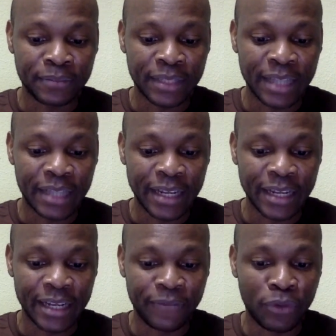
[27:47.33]
that it
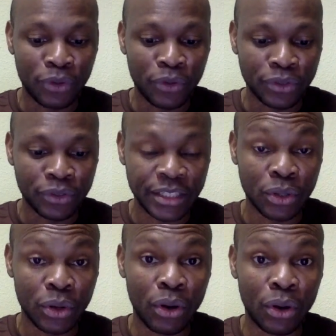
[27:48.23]
focuses
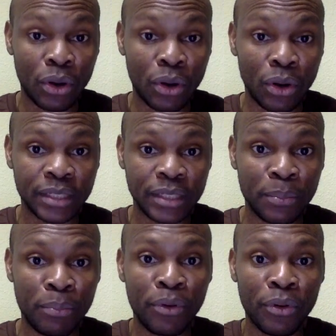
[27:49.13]
on the
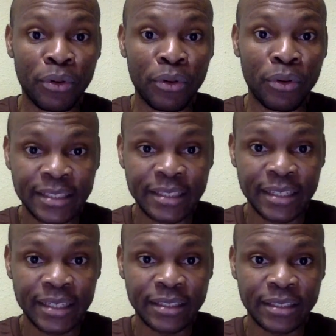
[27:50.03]

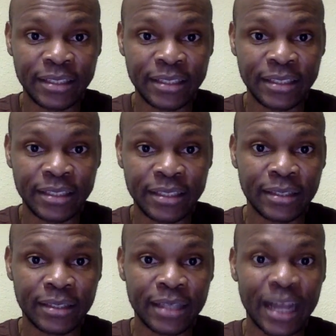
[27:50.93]
processes
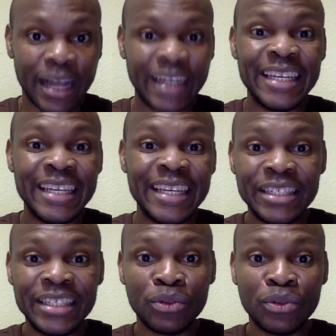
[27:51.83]
that leads
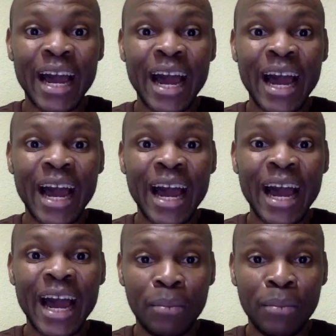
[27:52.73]
to the
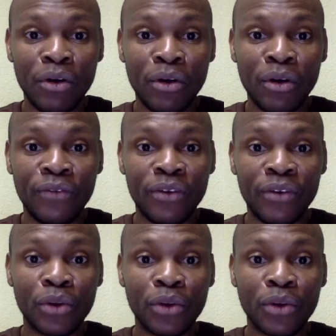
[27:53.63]
outcome of a
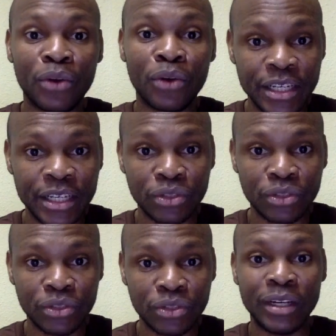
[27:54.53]
creation
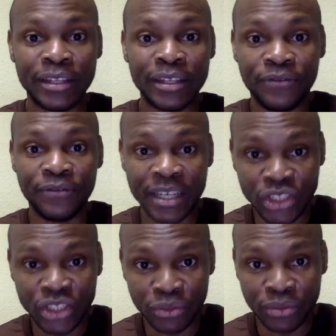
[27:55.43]
or an
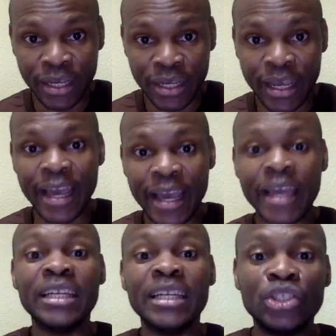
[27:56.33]
invention and
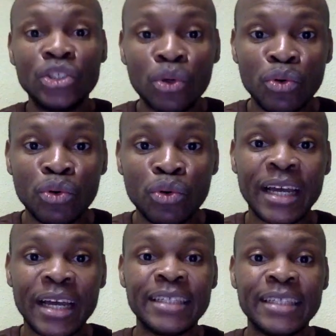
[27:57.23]
ensures
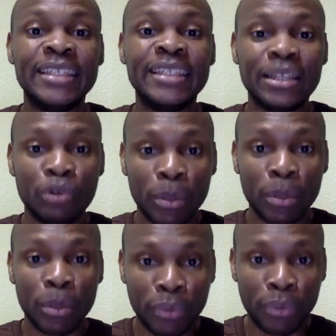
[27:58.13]
that the general
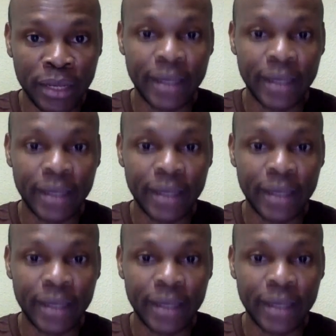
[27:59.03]
public can